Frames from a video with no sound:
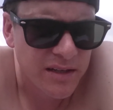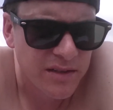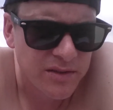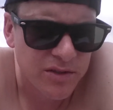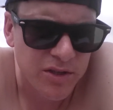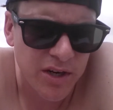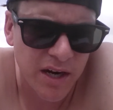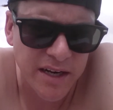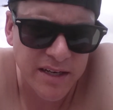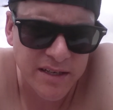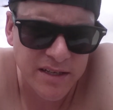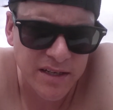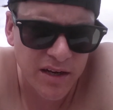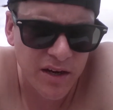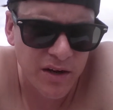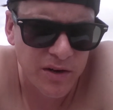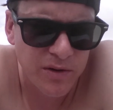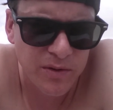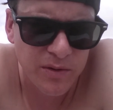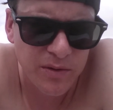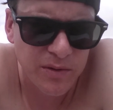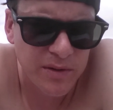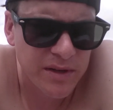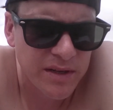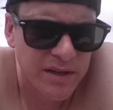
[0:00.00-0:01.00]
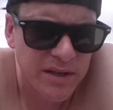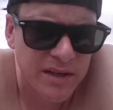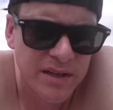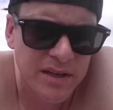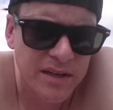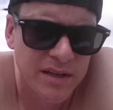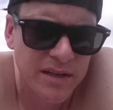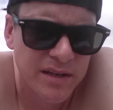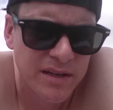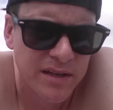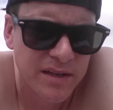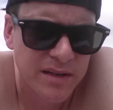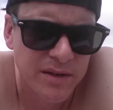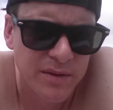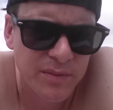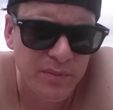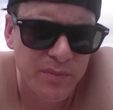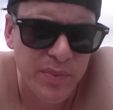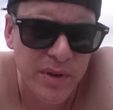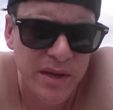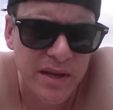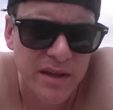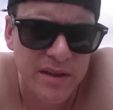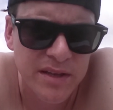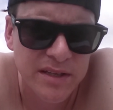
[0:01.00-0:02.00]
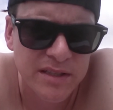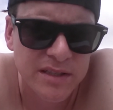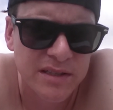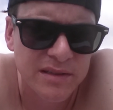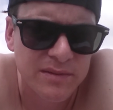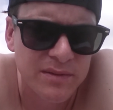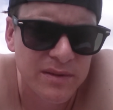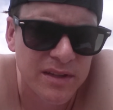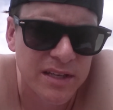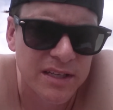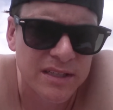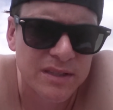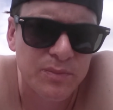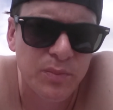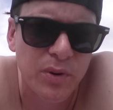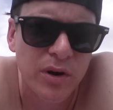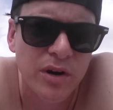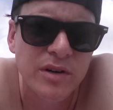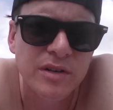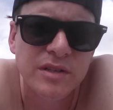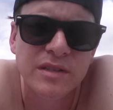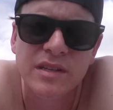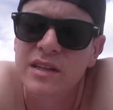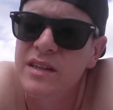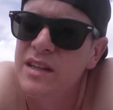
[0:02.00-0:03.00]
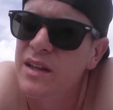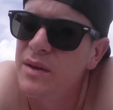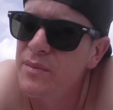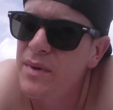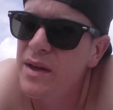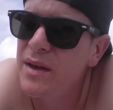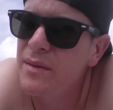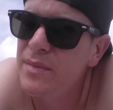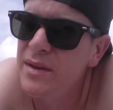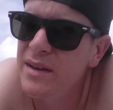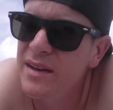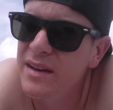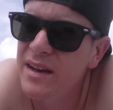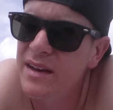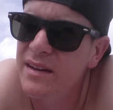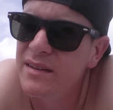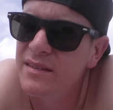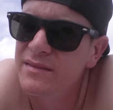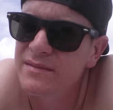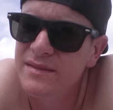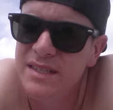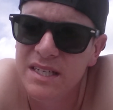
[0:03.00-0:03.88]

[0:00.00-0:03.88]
tried to go be this person that maybe